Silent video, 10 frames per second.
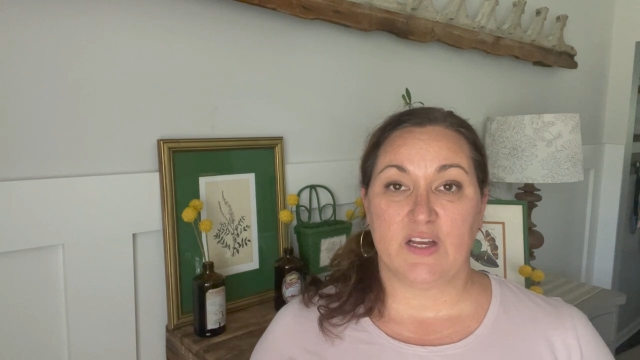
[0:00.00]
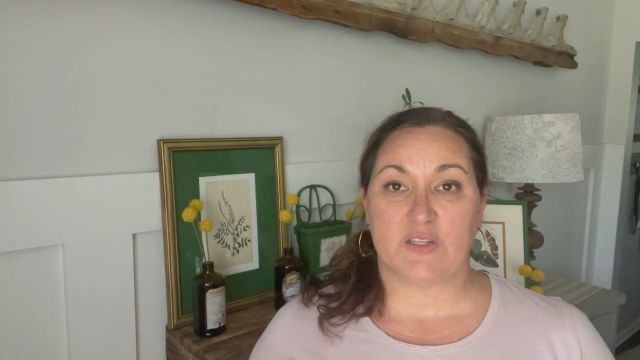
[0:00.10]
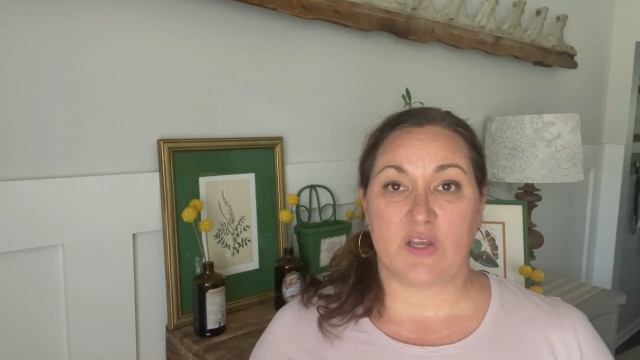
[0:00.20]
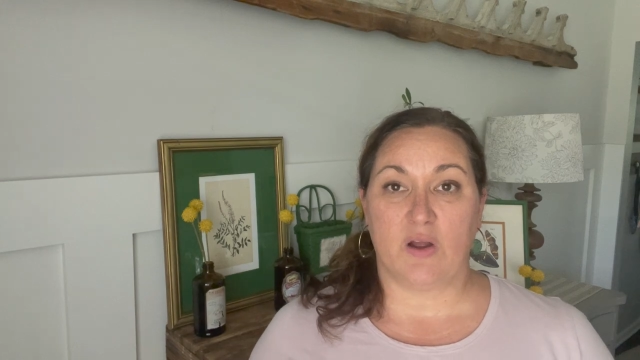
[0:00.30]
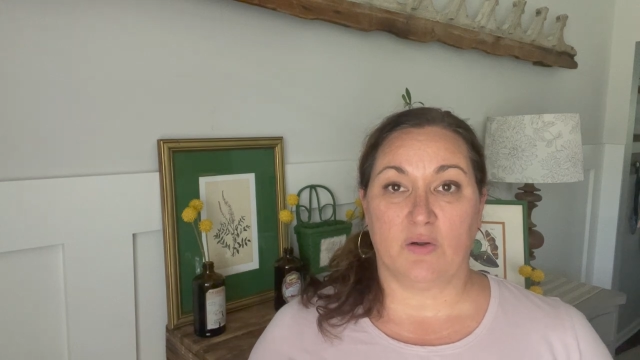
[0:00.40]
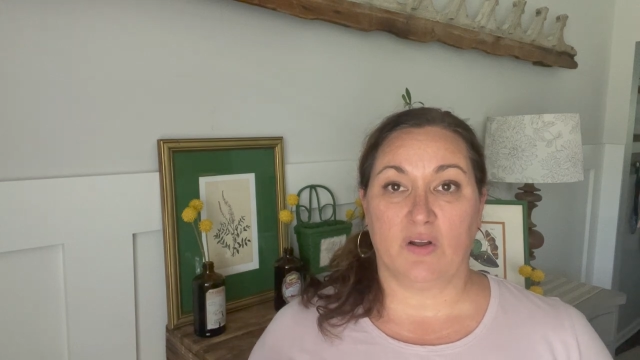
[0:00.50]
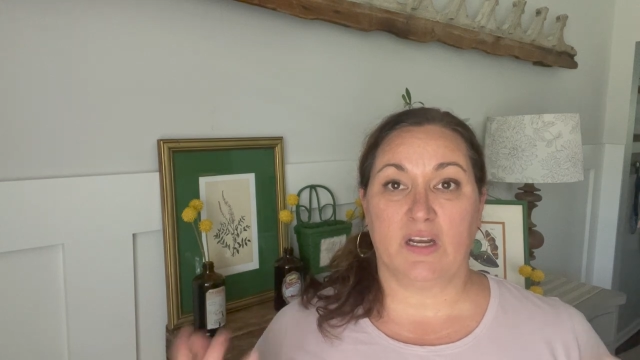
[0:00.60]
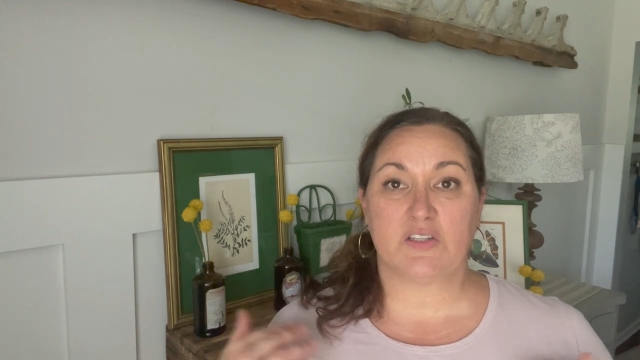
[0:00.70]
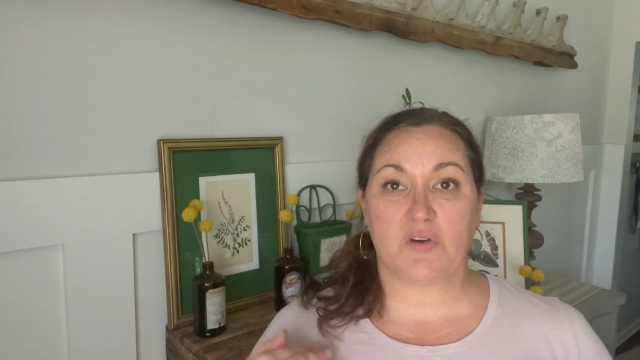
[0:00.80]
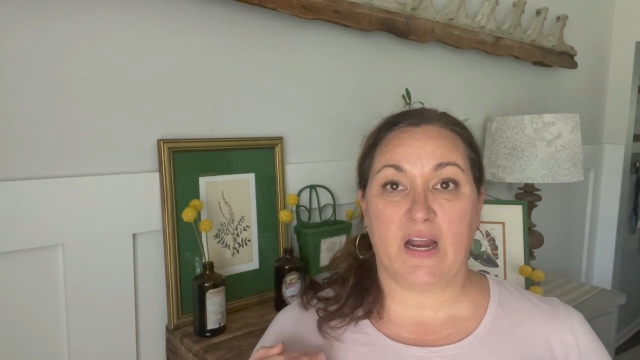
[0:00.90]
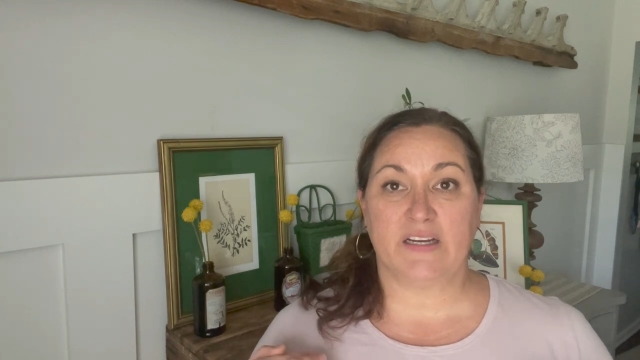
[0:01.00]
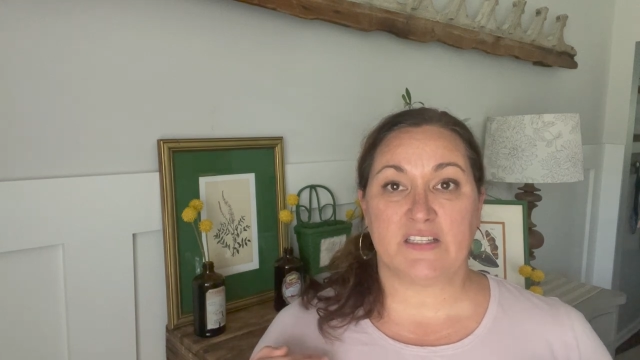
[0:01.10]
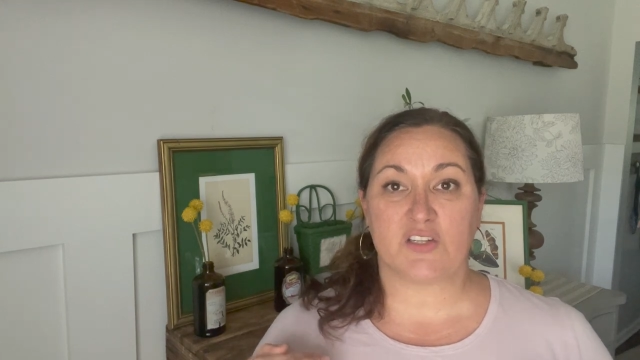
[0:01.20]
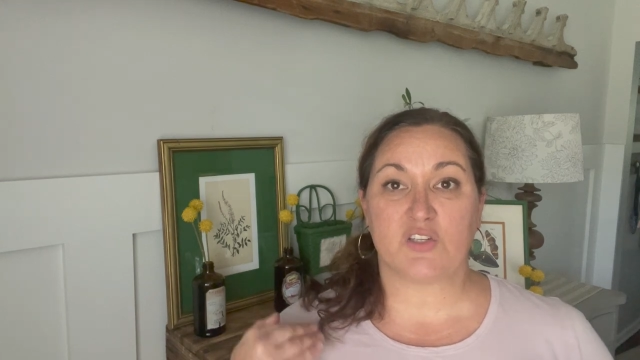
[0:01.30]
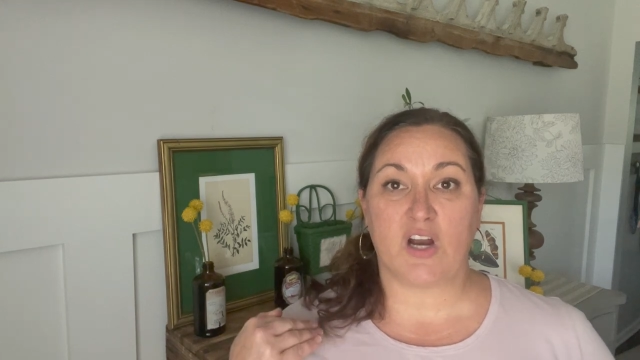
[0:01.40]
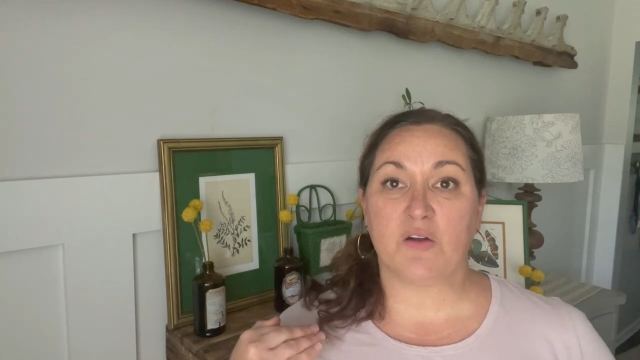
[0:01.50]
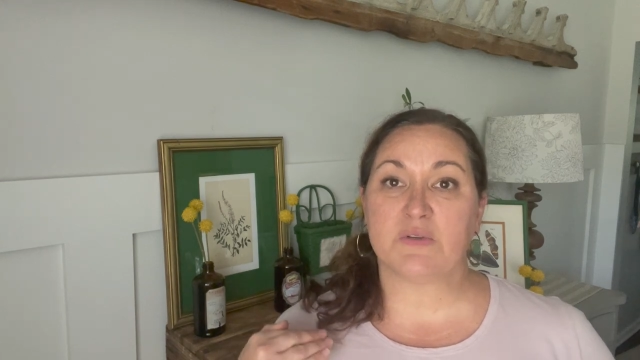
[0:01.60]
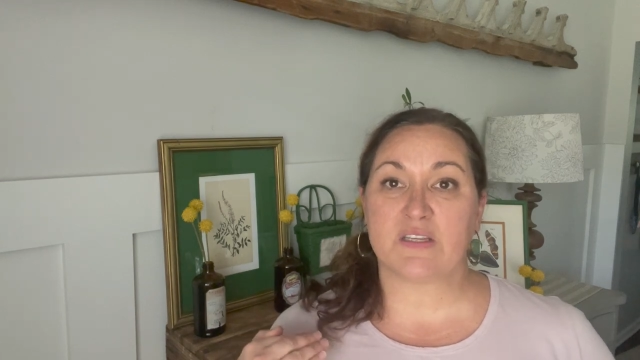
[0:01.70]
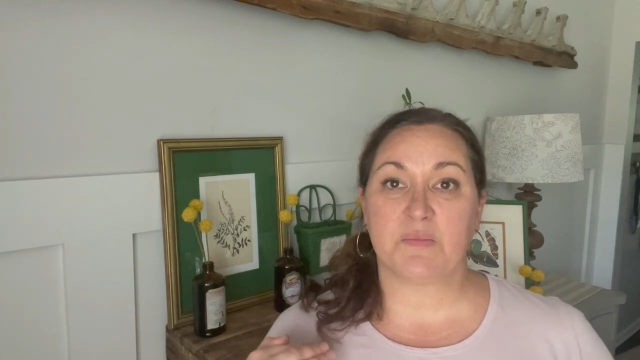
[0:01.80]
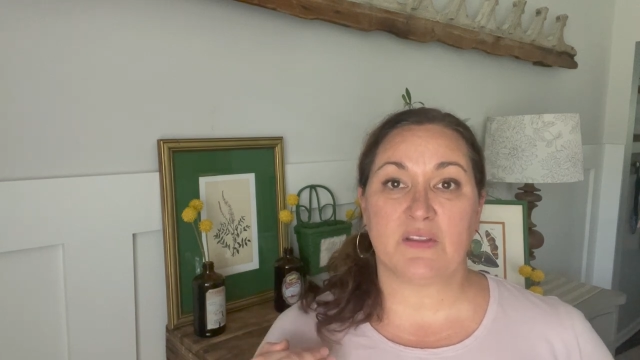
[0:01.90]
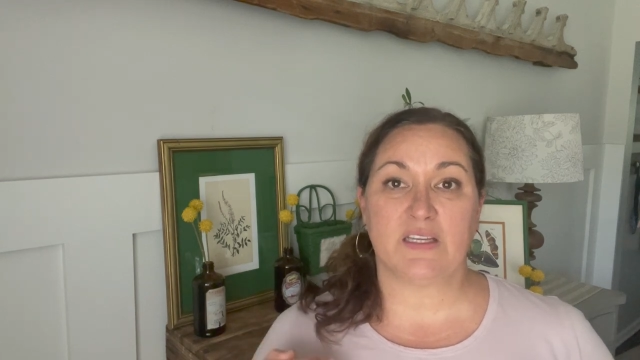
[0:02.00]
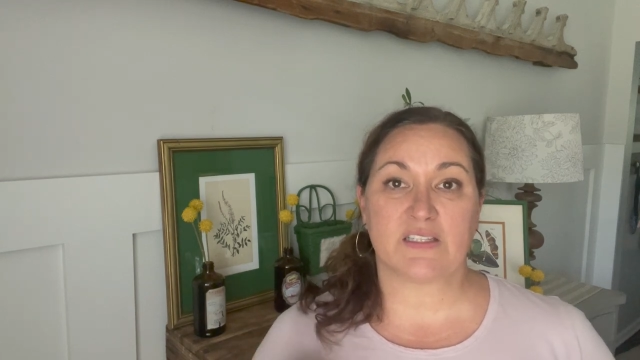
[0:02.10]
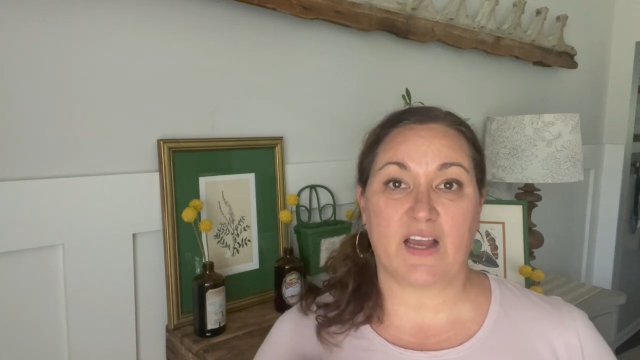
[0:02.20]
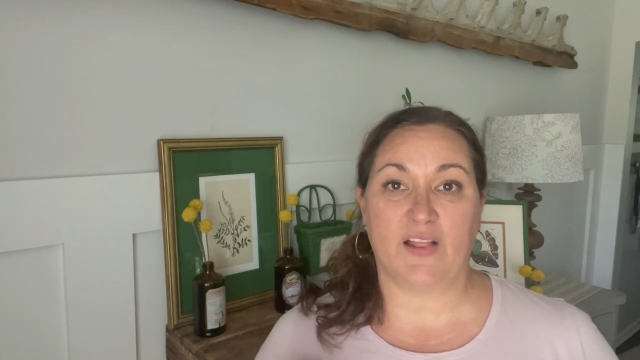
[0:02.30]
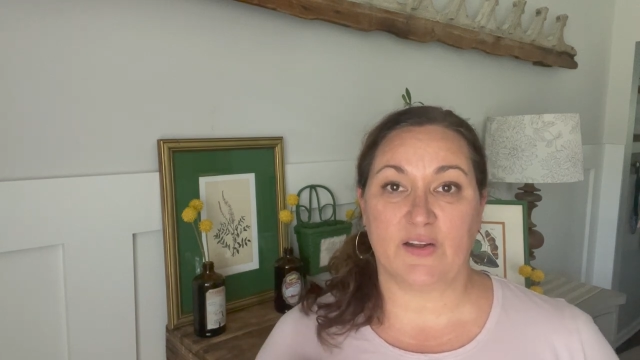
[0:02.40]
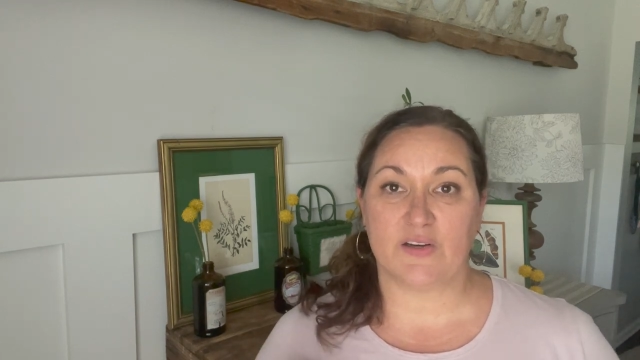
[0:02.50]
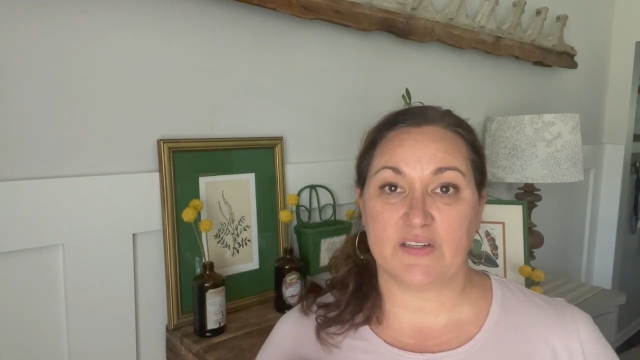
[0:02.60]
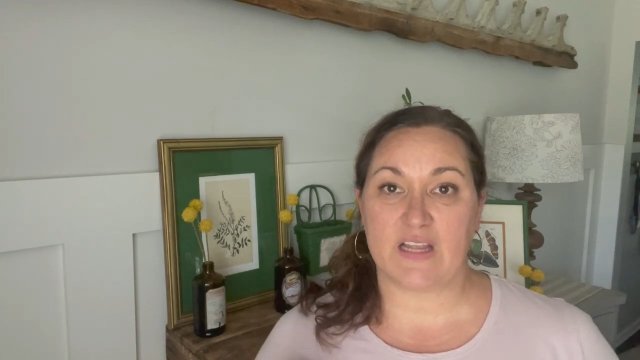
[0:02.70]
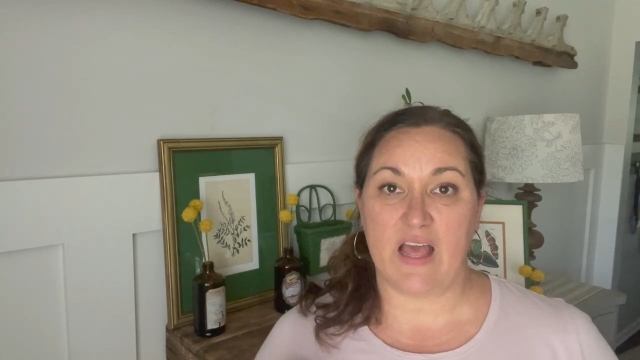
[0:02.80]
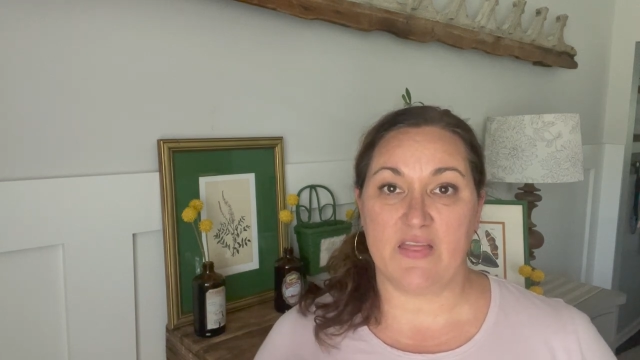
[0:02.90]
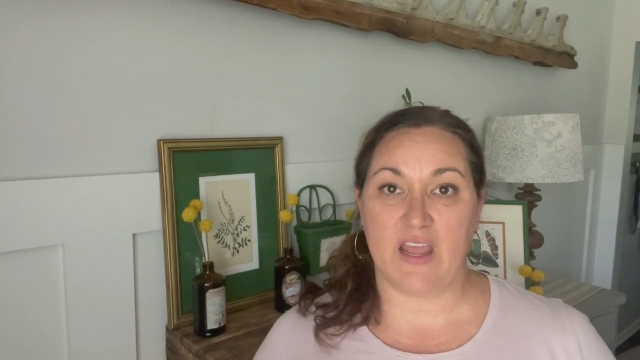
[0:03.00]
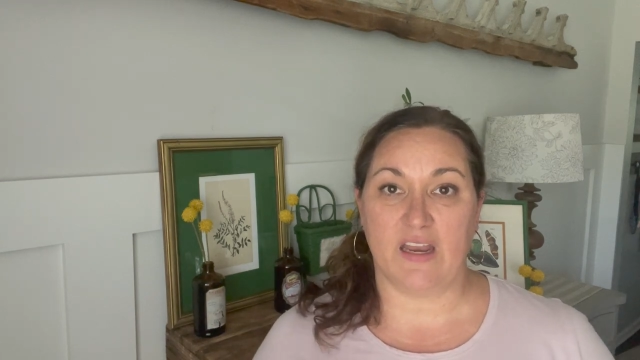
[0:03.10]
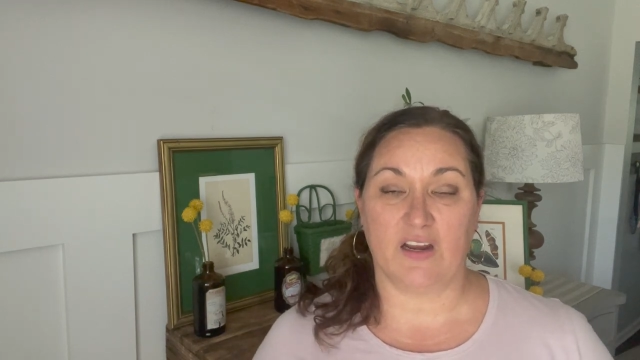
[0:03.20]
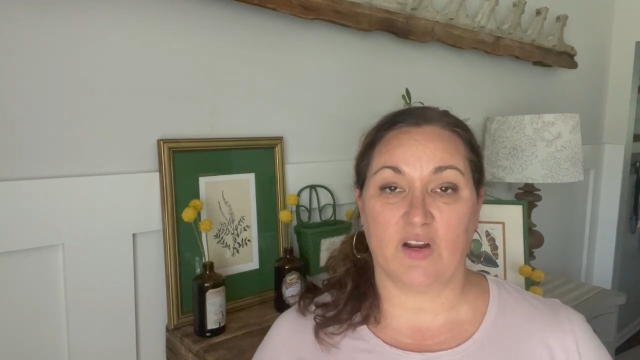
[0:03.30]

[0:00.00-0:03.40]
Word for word: So gonna try to start with some of these colors and then